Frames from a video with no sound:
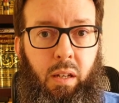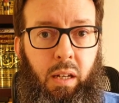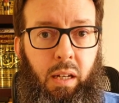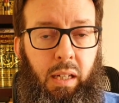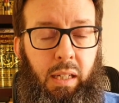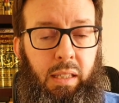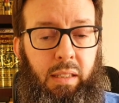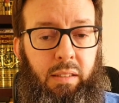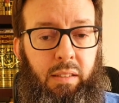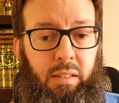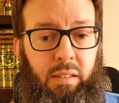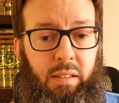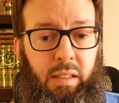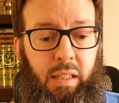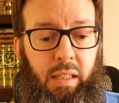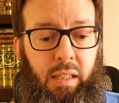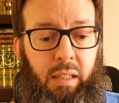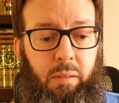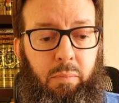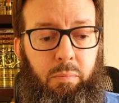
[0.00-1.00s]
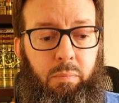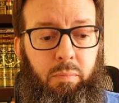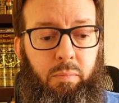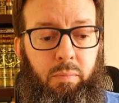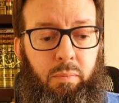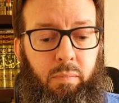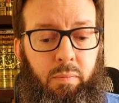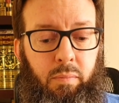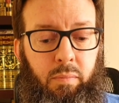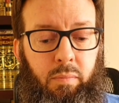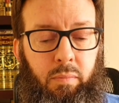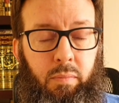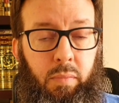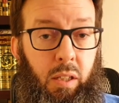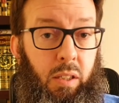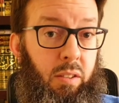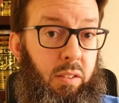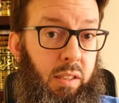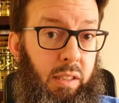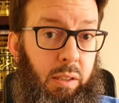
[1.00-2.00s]
And
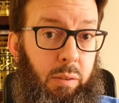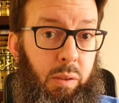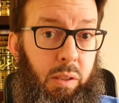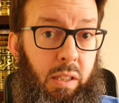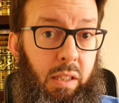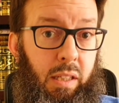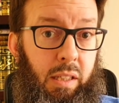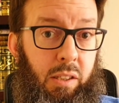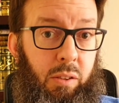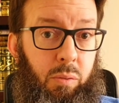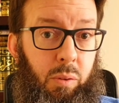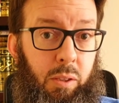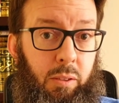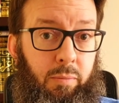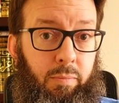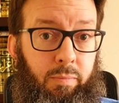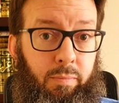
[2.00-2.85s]
I'll see you in the next one.